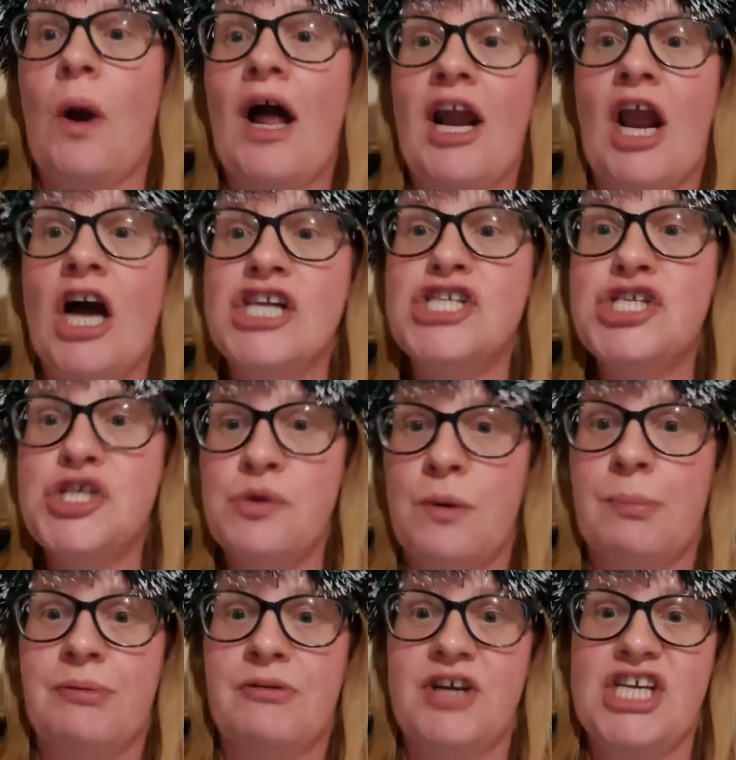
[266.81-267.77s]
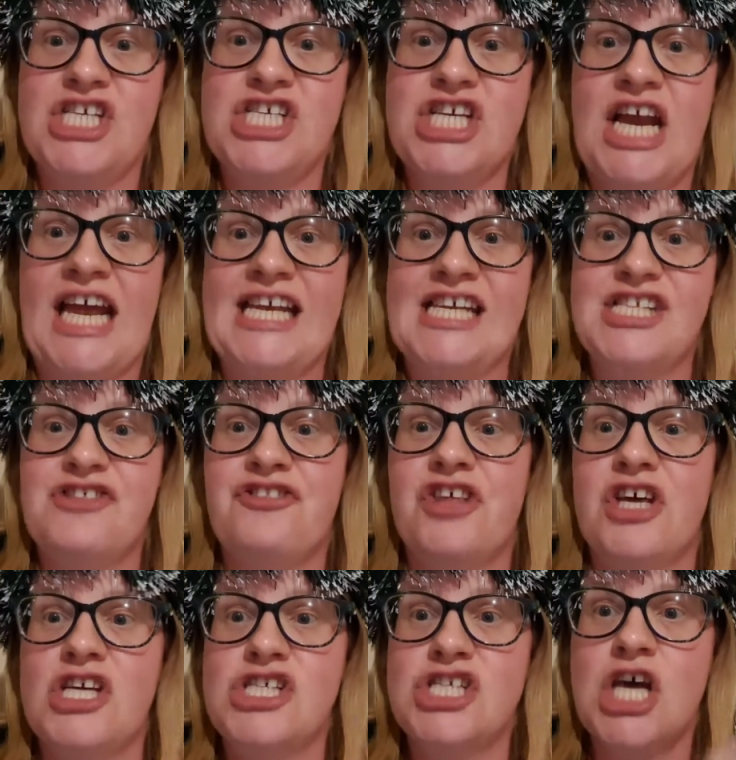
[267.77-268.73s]
And I do appreciate
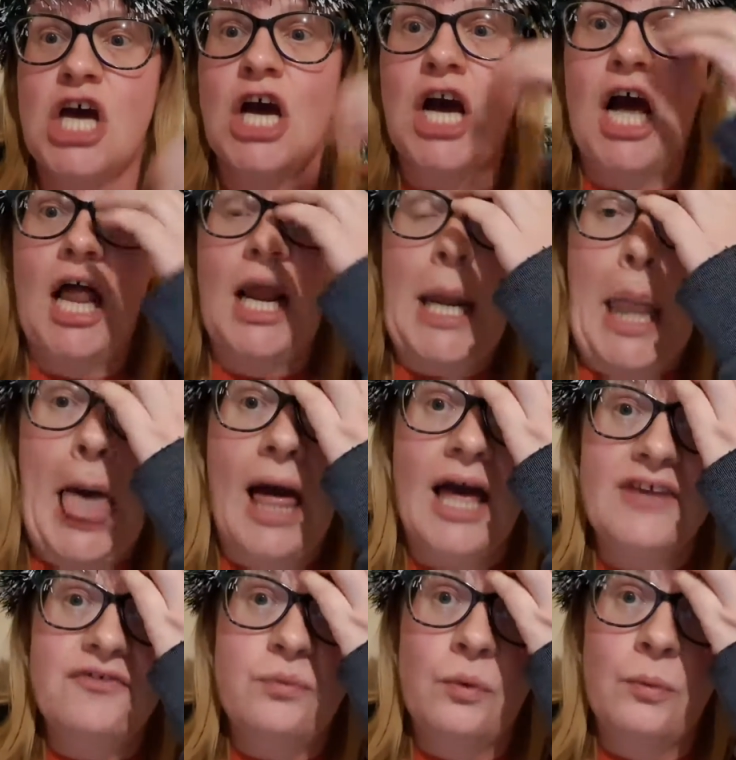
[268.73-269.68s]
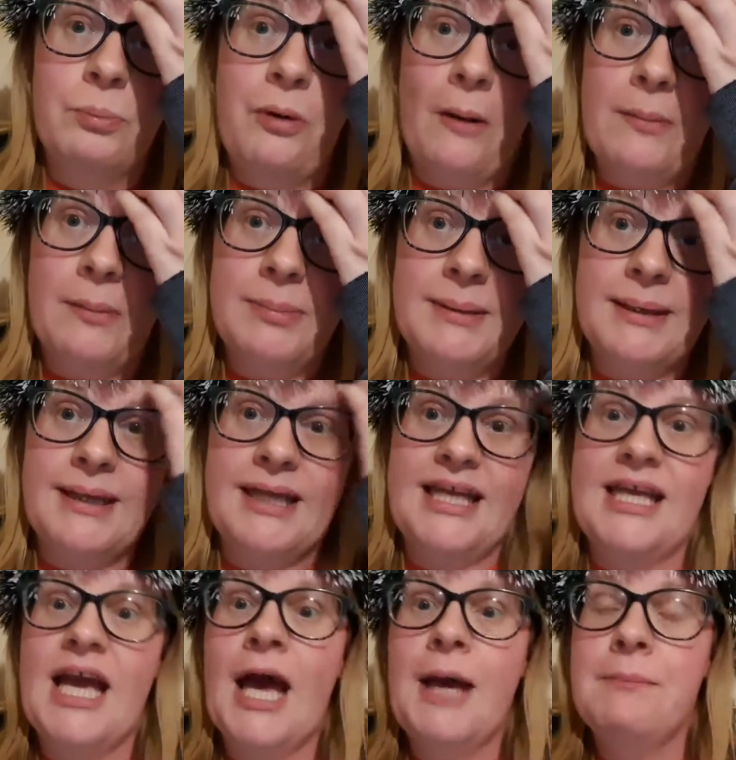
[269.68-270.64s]
that life will
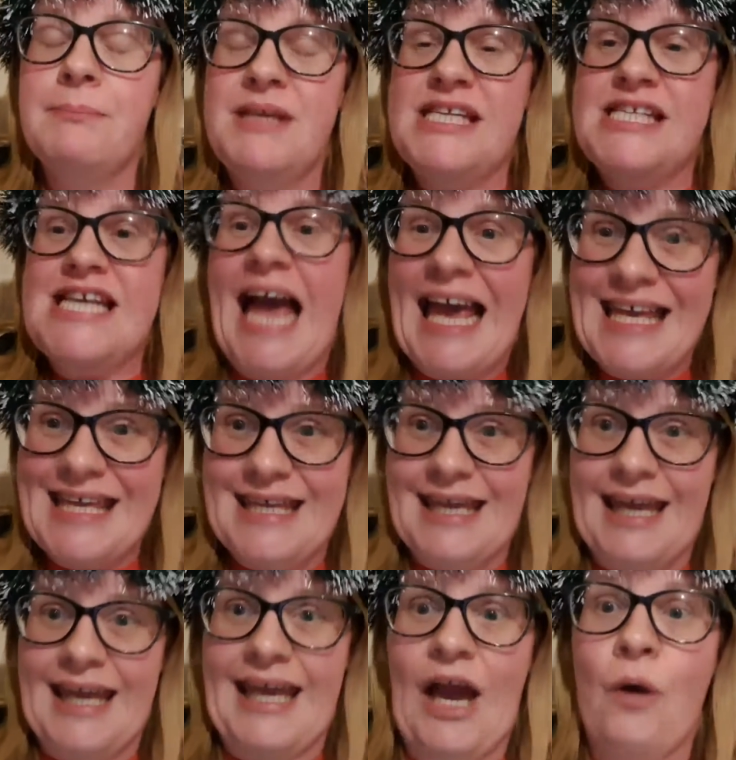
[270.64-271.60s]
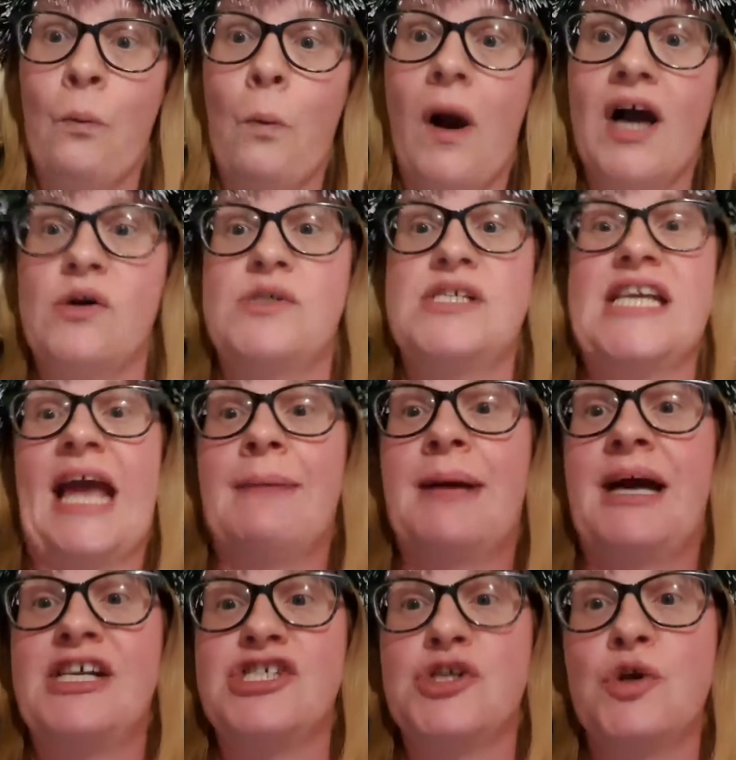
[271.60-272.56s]
probably be taking a while to get
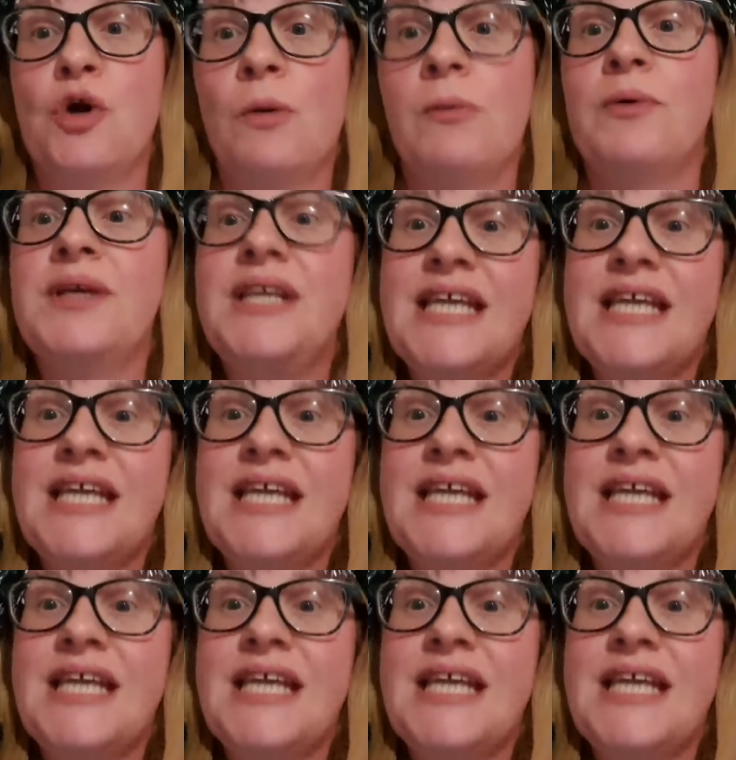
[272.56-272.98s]
back to normal.